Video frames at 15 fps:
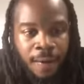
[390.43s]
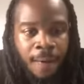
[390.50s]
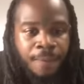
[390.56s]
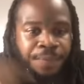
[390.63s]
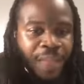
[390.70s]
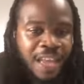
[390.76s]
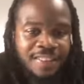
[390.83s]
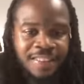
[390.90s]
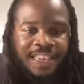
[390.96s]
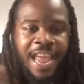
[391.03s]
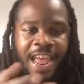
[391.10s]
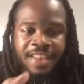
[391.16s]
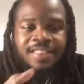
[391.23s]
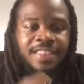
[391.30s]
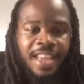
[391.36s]
That's
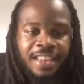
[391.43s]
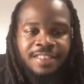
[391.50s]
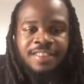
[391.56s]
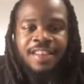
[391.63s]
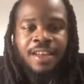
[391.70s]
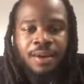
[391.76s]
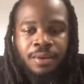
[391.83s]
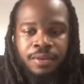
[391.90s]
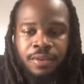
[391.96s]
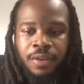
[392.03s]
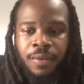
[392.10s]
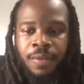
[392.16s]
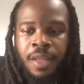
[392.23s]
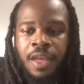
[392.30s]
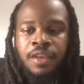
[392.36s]
dead skin cells.
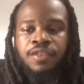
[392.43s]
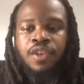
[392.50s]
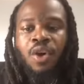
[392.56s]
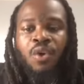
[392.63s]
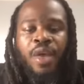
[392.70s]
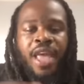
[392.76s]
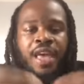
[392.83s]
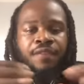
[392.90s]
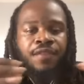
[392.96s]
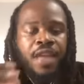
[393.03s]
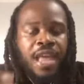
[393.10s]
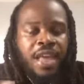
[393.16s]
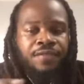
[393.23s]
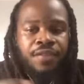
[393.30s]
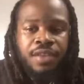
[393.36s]
So if
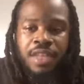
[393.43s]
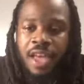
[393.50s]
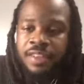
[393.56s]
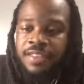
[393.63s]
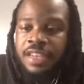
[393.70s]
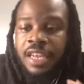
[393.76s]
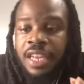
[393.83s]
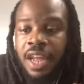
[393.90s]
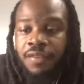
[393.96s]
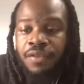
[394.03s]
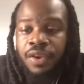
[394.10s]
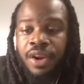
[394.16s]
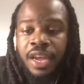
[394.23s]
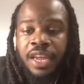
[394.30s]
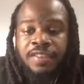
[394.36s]
yes, the liver
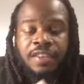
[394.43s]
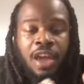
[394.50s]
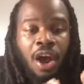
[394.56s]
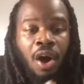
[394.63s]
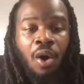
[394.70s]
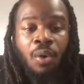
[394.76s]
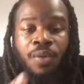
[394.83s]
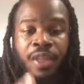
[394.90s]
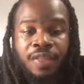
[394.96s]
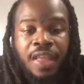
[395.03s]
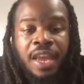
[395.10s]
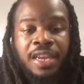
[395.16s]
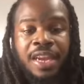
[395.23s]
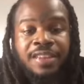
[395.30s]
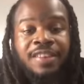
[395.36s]
is the only
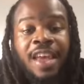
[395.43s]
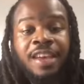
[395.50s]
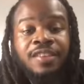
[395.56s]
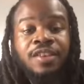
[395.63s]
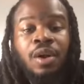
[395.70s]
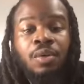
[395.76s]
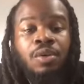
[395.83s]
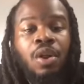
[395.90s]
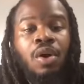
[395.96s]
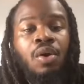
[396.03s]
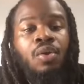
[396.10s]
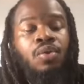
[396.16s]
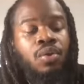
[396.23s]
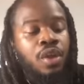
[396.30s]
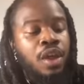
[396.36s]
thing that takes so
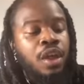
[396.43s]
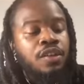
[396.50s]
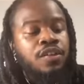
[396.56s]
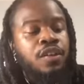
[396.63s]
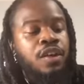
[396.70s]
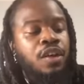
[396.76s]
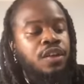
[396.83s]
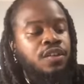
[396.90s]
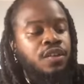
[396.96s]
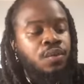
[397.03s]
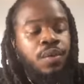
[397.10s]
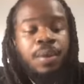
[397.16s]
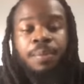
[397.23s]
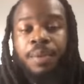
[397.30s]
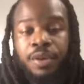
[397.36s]
long to
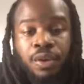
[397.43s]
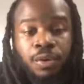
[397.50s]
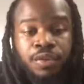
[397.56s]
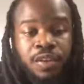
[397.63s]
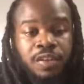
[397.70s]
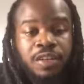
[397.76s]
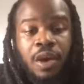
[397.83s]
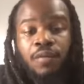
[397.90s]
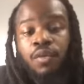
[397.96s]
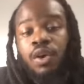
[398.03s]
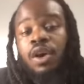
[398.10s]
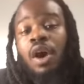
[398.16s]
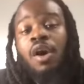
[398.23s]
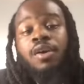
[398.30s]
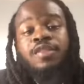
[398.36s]
reproduce itself, or
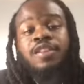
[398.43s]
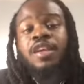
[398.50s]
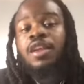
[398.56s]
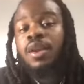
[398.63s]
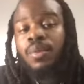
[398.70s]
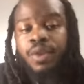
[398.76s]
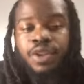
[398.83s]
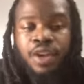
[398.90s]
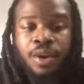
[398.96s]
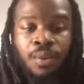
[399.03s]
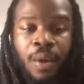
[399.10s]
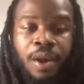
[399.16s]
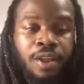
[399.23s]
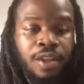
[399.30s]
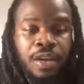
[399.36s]
called cellular
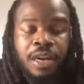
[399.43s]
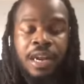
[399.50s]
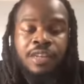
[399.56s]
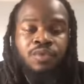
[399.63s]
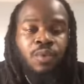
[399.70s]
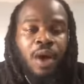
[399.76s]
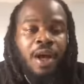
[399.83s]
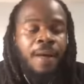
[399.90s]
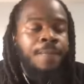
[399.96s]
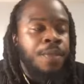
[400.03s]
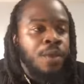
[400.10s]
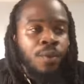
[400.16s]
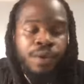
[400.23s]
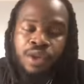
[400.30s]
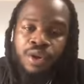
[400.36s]
regeneration. And that's why
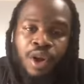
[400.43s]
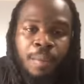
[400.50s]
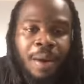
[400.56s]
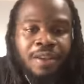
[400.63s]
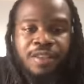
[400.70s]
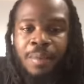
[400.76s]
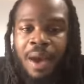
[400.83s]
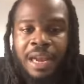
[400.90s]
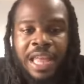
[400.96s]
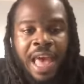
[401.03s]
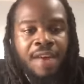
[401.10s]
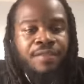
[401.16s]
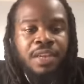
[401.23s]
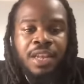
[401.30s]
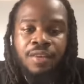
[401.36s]
when you hear about somebody
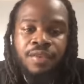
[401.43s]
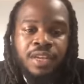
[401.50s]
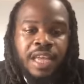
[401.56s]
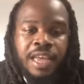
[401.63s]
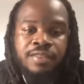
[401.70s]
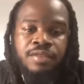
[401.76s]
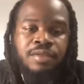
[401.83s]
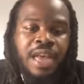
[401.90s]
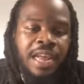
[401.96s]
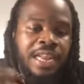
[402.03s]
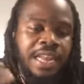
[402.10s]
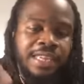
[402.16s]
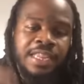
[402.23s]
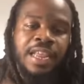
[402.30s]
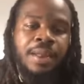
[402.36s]
having liver cancer, you got to
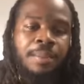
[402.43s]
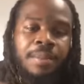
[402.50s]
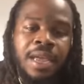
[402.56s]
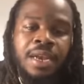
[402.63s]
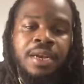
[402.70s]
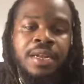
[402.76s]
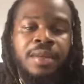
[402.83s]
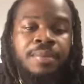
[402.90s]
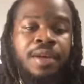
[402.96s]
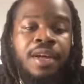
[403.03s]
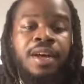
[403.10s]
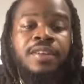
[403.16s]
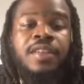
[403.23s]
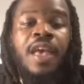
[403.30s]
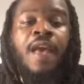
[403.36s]
hit that immediately,
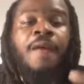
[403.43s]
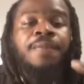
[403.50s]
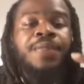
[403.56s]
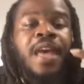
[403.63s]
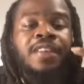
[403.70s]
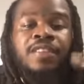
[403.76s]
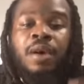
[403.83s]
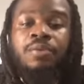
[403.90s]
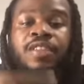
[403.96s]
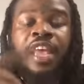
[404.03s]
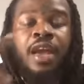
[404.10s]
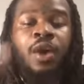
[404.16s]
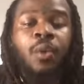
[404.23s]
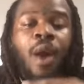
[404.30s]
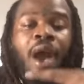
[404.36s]
because that's going to take a
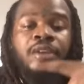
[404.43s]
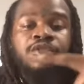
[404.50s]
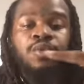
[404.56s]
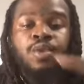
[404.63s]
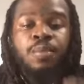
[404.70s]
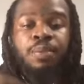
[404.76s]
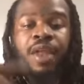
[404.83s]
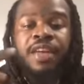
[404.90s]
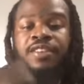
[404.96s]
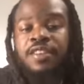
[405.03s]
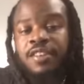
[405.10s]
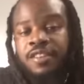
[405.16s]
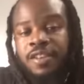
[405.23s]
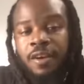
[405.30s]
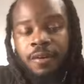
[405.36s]
while to replace
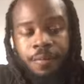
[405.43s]
itself.